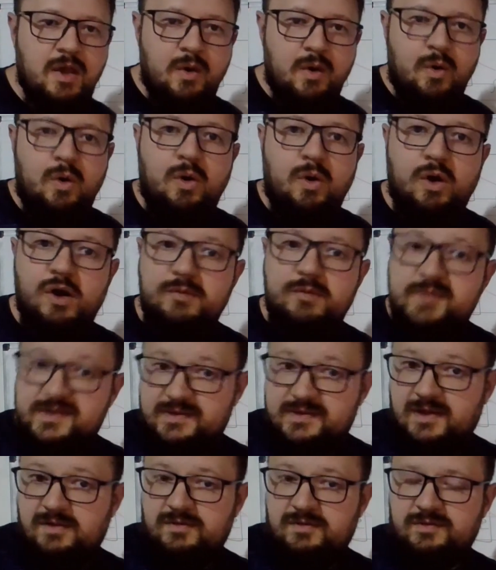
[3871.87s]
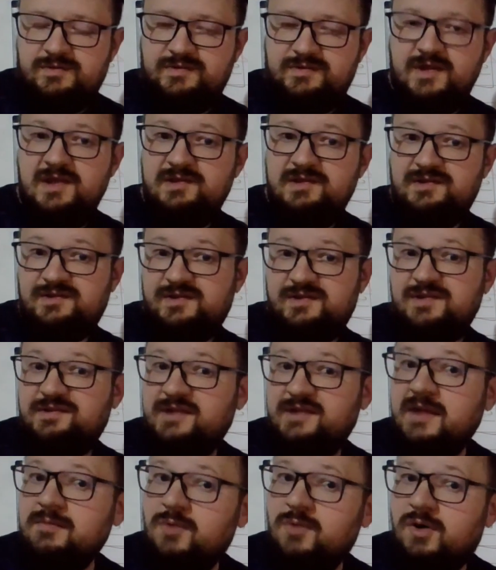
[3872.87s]
orbital. Say it's the
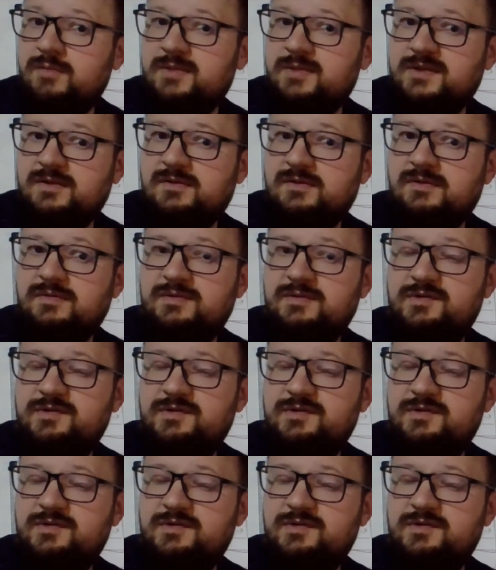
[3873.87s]
same orbital.